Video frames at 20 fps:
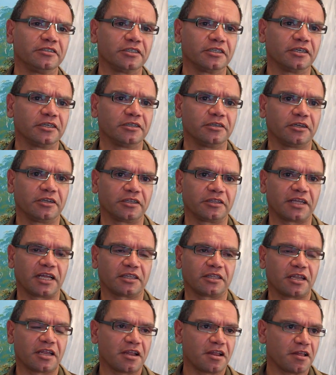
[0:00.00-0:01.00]
You know, I think
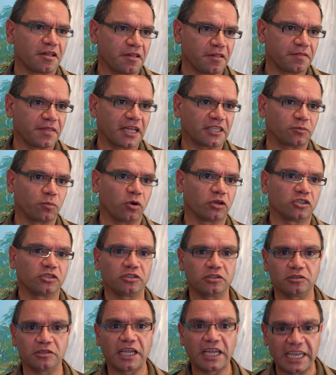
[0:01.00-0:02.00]
that's what
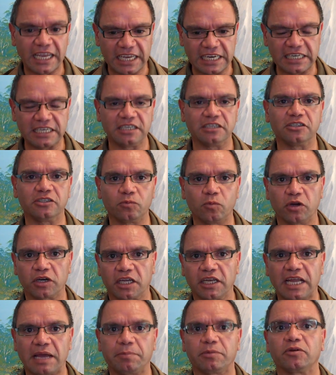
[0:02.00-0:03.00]
hinders what
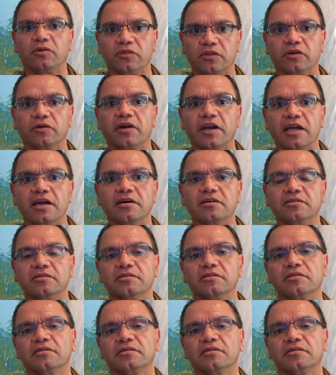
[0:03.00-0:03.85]
can happen on the ground.